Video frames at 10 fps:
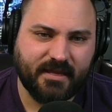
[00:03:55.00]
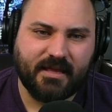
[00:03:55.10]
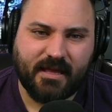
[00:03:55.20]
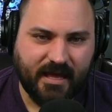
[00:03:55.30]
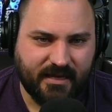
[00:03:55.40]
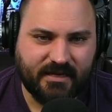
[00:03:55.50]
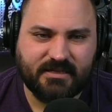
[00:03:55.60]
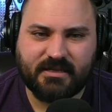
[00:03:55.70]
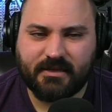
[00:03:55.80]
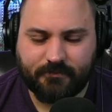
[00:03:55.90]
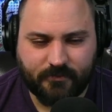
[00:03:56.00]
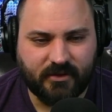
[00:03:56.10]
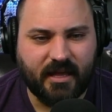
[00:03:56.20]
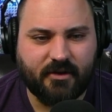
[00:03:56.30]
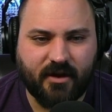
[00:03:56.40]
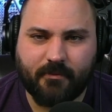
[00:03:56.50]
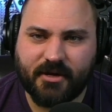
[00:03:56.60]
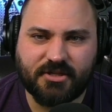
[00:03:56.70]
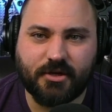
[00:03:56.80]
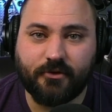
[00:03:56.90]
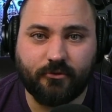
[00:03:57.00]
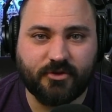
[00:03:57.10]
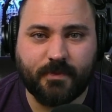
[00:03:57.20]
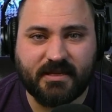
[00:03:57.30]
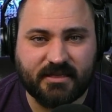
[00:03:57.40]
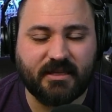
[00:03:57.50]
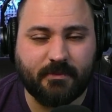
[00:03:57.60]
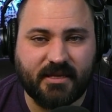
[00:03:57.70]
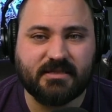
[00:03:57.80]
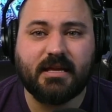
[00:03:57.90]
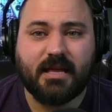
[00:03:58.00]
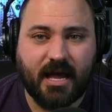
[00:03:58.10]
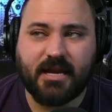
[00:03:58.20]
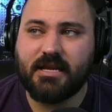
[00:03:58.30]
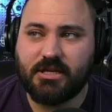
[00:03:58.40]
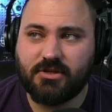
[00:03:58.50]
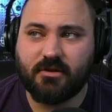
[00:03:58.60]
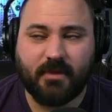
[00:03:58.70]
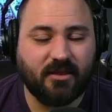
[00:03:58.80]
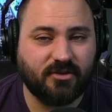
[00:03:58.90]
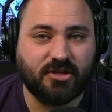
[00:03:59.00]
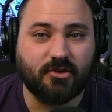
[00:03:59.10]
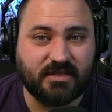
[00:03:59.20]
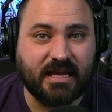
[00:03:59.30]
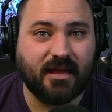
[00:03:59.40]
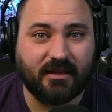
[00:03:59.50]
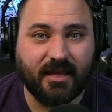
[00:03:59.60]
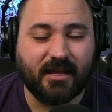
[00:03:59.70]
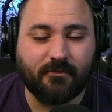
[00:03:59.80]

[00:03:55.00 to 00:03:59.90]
I need you to liner out my shows, which basically means I need you to make the show sound like I'm